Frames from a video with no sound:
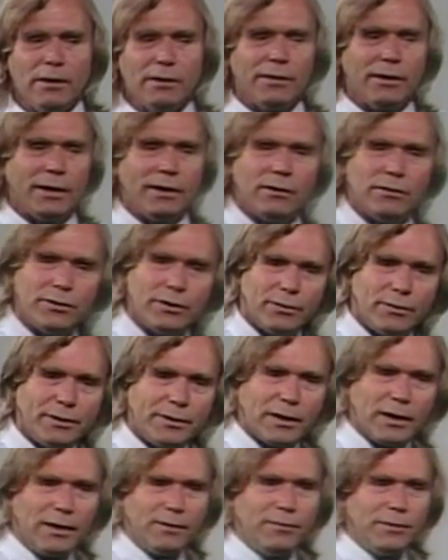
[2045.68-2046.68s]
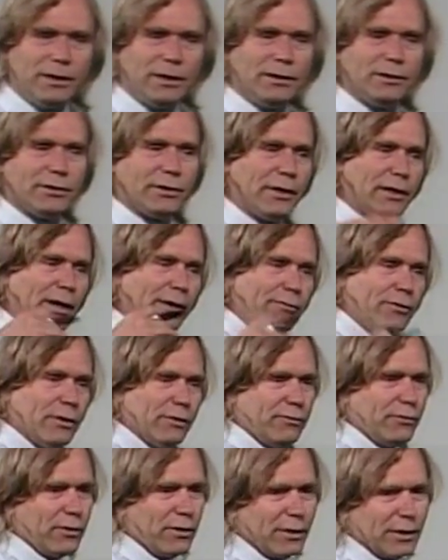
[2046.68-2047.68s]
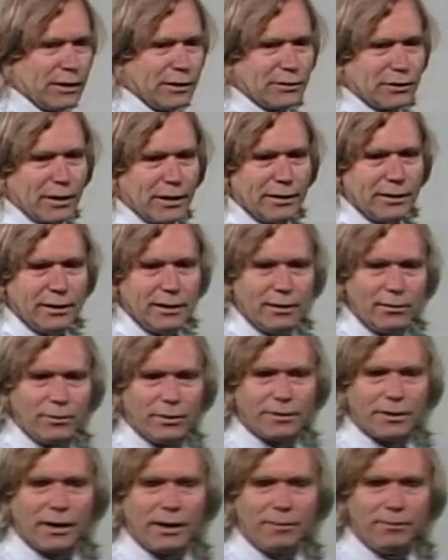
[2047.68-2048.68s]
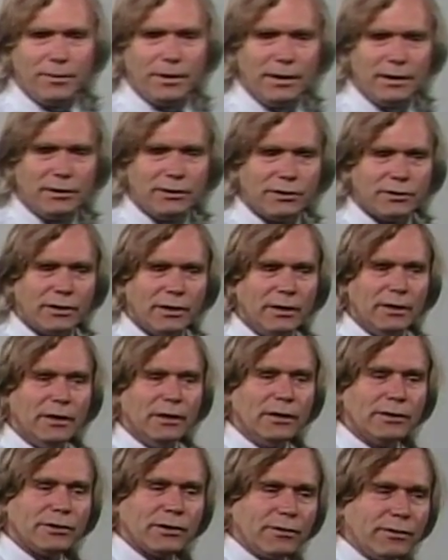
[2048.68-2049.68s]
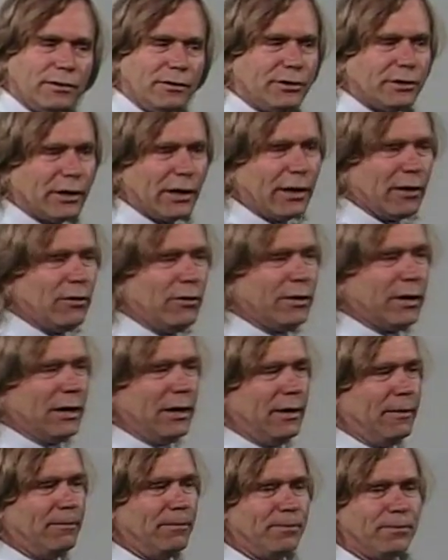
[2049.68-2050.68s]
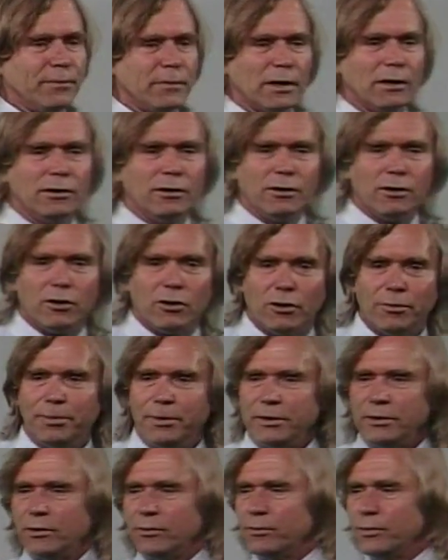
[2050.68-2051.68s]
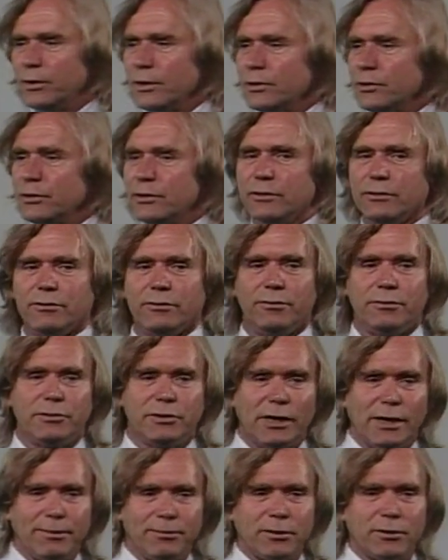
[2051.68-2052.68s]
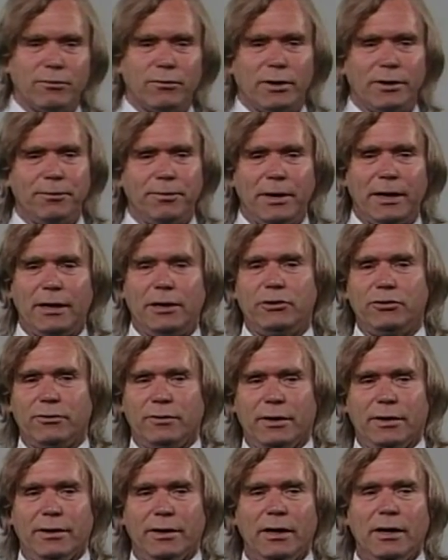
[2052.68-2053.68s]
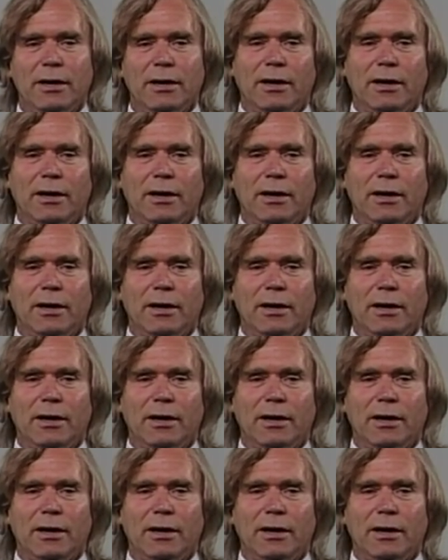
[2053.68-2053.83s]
They don't know what that means. They haven't the foggiest idea what that means. So you say, okay, open your books to chapter 1, page 1.